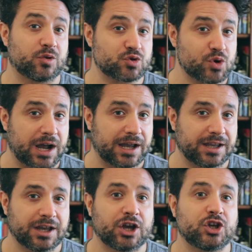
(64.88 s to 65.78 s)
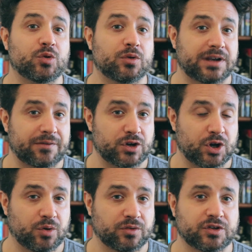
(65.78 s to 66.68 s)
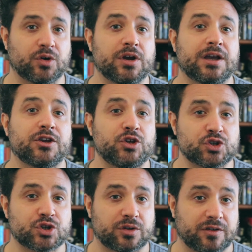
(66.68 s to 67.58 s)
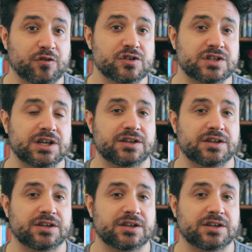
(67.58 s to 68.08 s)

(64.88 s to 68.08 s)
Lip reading: don't try, you will never know. So you should. The first thing